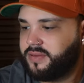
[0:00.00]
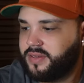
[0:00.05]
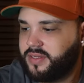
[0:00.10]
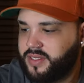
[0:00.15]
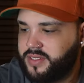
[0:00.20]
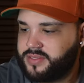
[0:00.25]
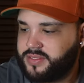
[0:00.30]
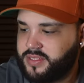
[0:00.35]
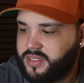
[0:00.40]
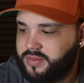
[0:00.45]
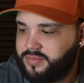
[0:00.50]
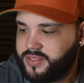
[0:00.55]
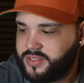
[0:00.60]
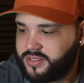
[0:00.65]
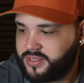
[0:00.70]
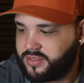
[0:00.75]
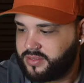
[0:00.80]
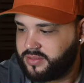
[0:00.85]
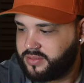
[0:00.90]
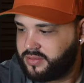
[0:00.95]
Is it? Let me
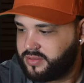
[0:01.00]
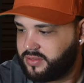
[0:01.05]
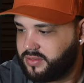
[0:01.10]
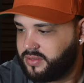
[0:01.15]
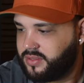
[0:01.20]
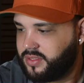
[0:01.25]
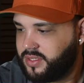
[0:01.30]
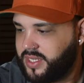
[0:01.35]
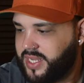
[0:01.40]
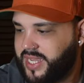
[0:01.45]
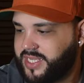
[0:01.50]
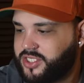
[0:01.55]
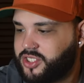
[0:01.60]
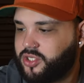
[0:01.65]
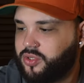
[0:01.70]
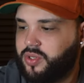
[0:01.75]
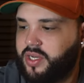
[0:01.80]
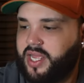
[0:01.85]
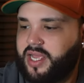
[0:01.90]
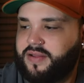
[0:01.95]
see. Yeah,
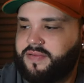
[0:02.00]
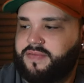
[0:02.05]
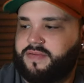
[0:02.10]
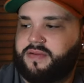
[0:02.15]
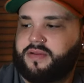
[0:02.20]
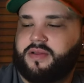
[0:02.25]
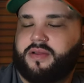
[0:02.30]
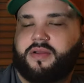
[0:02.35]
two left.